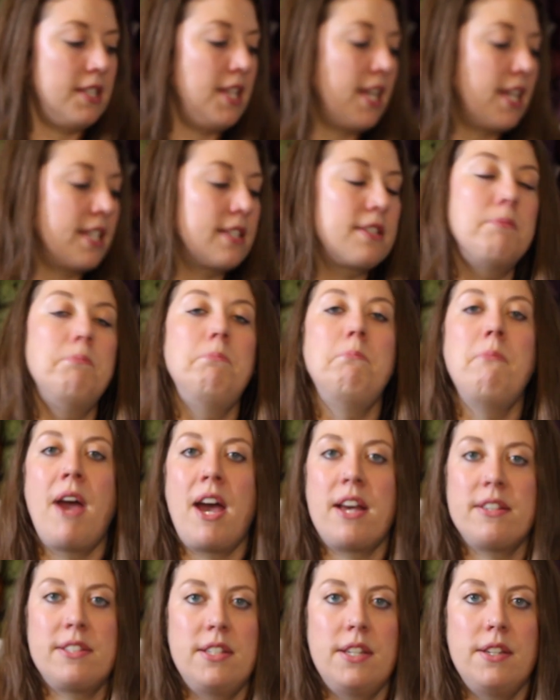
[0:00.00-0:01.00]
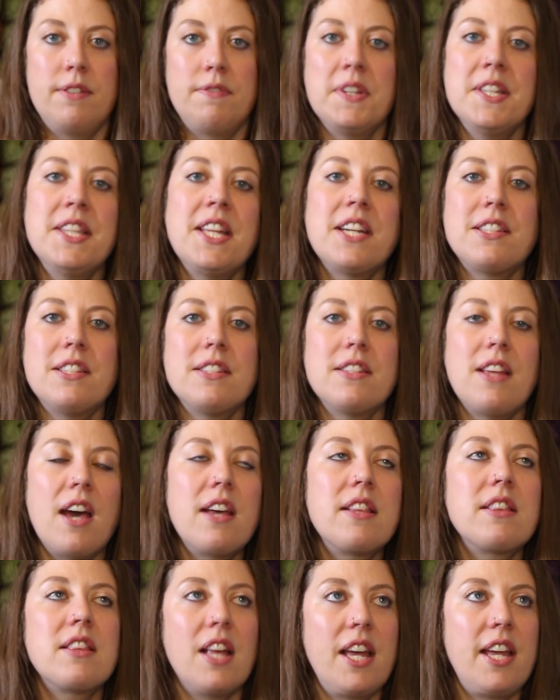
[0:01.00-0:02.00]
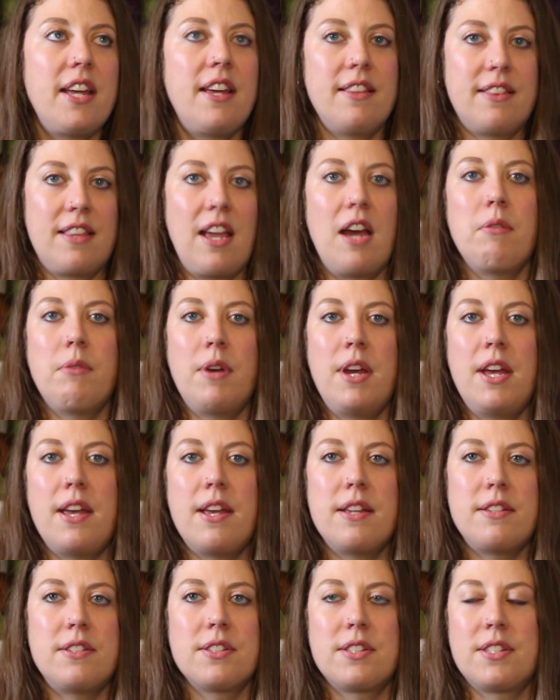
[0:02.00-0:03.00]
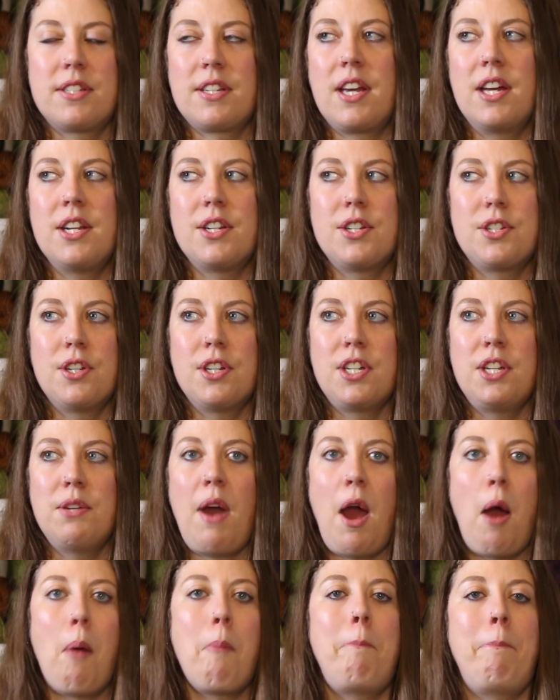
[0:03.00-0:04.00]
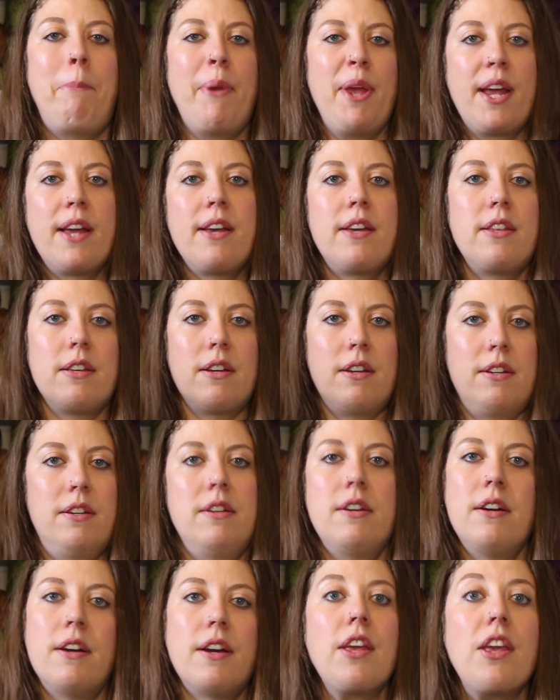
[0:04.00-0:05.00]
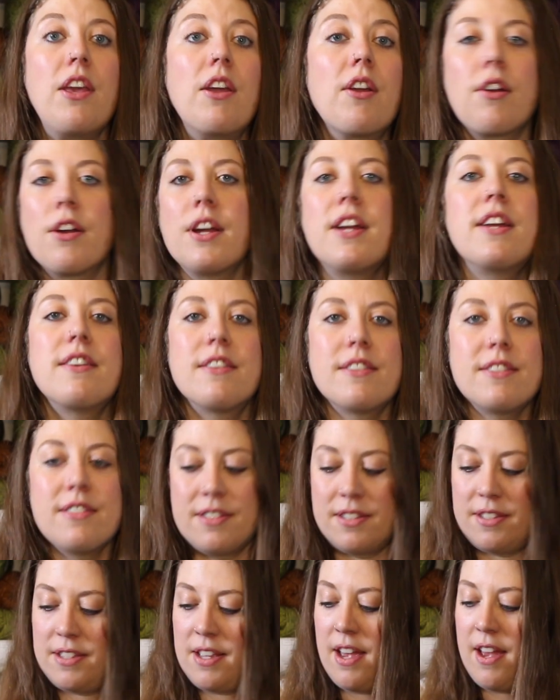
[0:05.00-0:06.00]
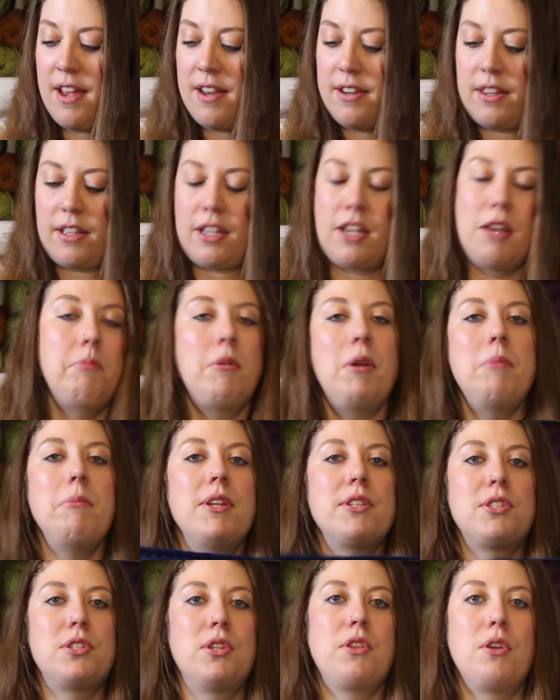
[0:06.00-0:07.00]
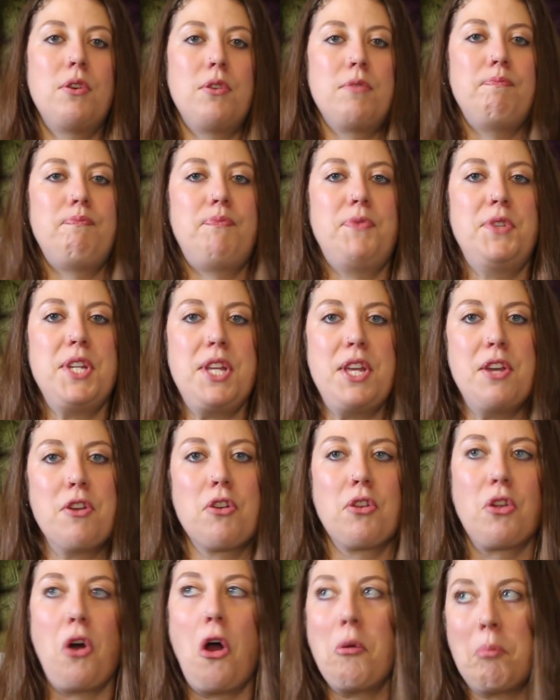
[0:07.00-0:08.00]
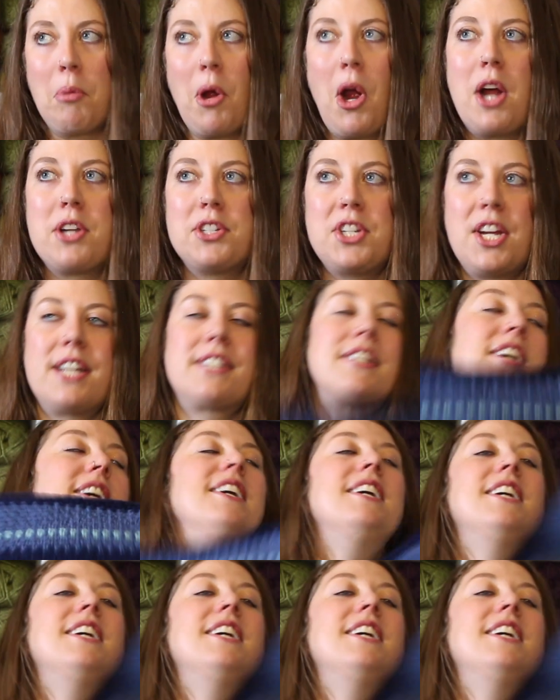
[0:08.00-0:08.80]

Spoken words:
thing is massive, and I like it that way, just to kind of show you how big a year is and the commitment to the year-long project.